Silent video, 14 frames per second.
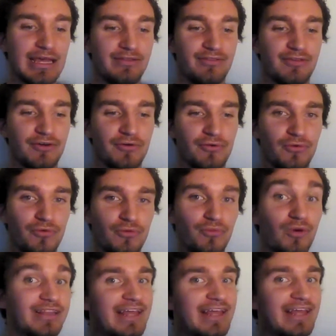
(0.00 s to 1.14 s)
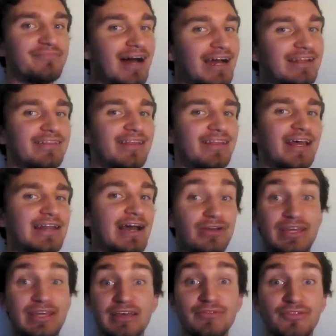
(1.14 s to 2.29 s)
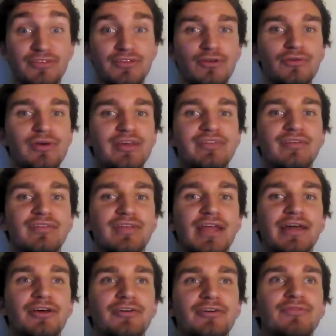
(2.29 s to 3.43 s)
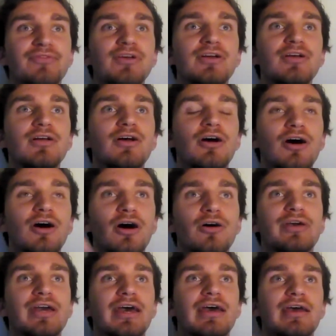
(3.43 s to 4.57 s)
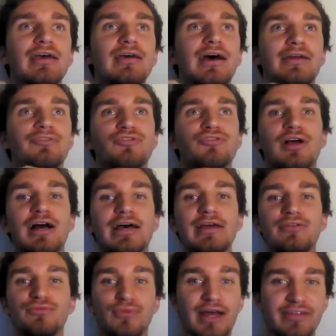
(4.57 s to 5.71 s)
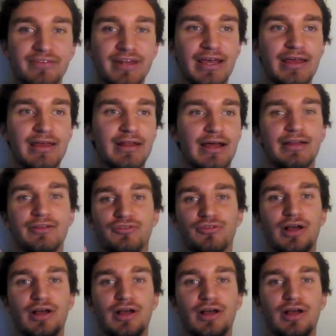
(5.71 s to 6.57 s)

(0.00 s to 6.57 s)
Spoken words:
And so what that mindset now gives you is, instead of, okay, I tried ResNet, I